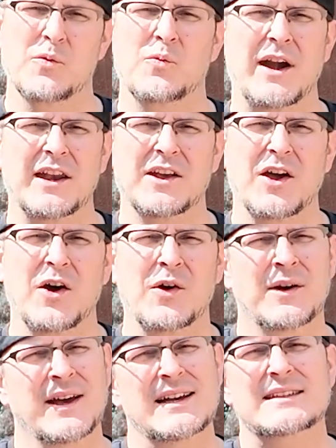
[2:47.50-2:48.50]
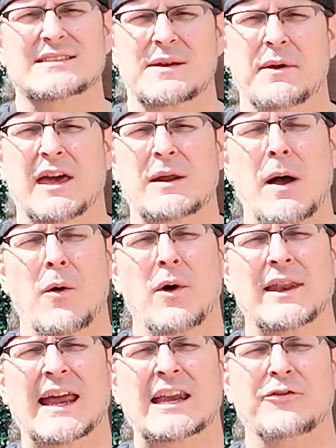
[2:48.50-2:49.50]
ready to go, temping at about
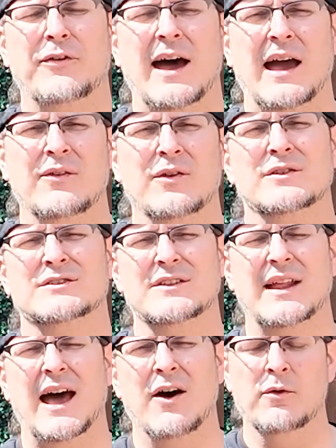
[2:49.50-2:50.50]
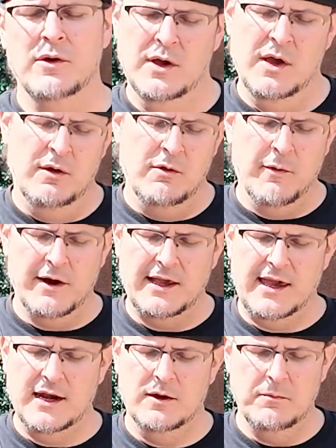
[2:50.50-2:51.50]
185. So now we wanna
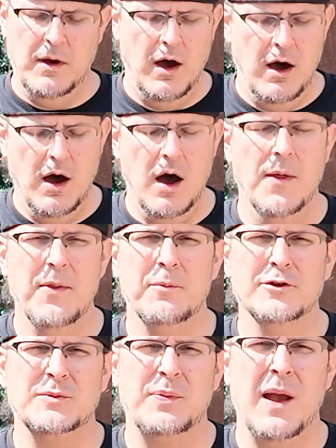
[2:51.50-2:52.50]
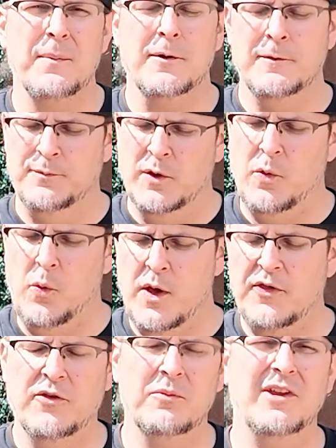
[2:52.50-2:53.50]
get them on the butcher paper
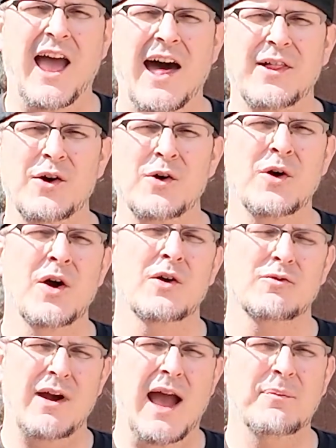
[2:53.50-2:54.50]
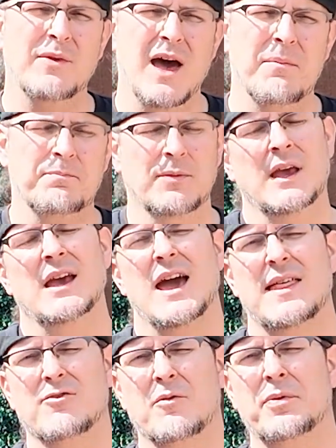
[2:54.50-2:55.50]
with some tallow, wrapped up,
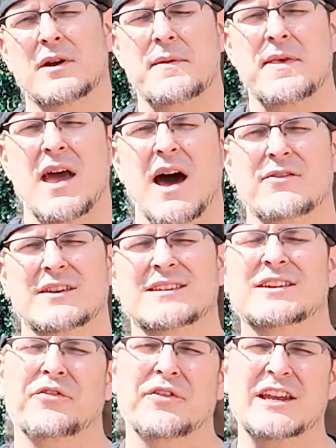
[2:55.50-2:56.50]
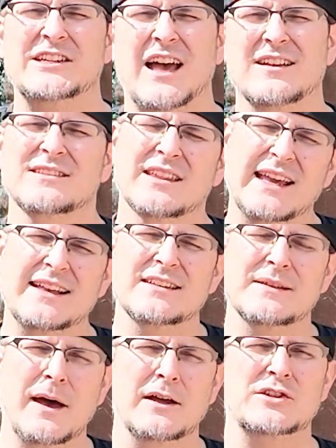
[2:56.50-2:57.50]
and then we'll put them in the oven to finish out until they get
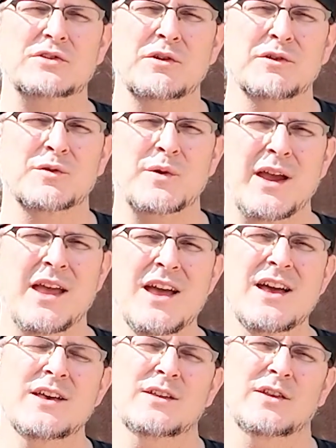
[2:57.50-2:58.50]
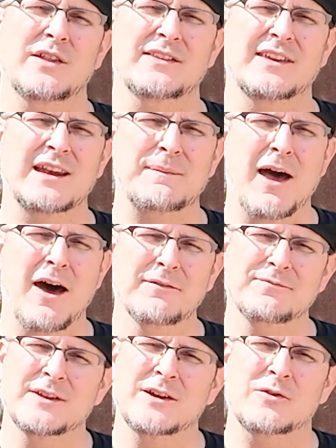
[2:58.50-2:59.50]
till about 203. So let's get them
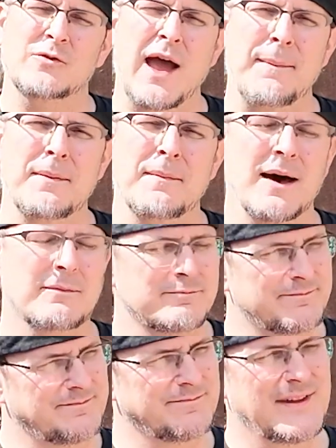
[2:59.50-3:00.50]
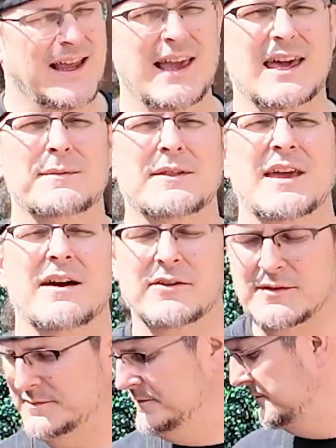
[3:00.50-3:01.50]
out, wrap them up, and get them in the oven.